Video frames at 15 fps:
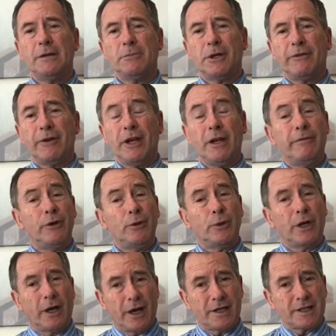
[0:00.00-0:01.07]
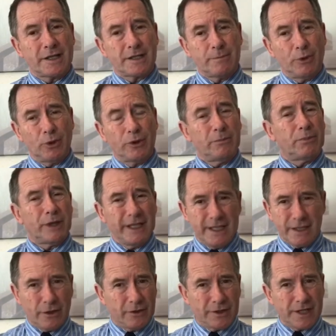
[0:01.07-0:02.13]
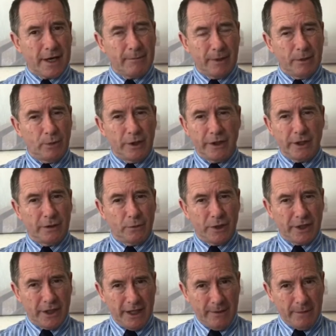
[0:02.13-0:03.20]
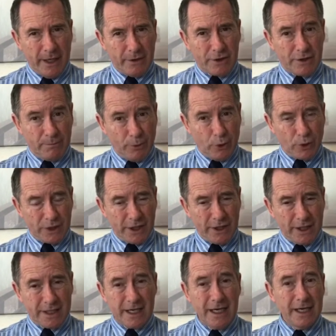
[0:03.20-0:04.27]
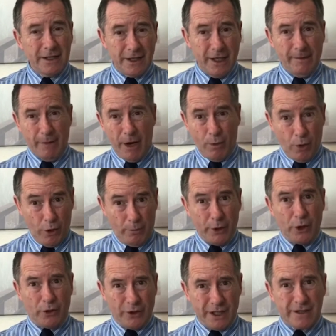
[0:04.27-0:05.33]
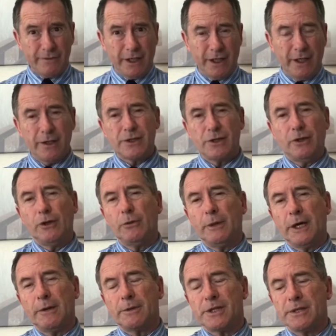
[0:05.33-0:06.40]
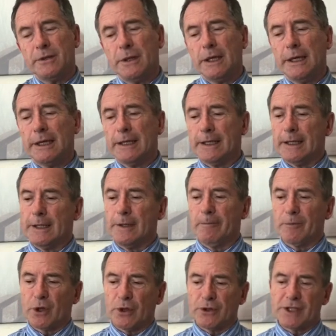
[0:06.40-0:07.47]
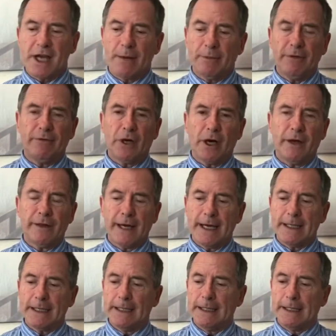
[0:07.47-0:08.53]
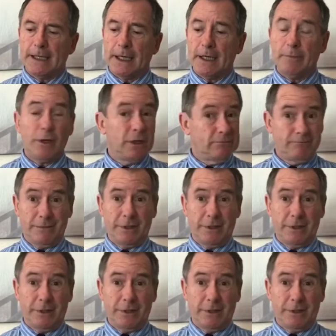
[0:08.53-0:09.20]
but if any of you would like to support them, please contact me with, a, with an email supporting this. The email will be on this video, so you'll be able to um, contact me via that. Um,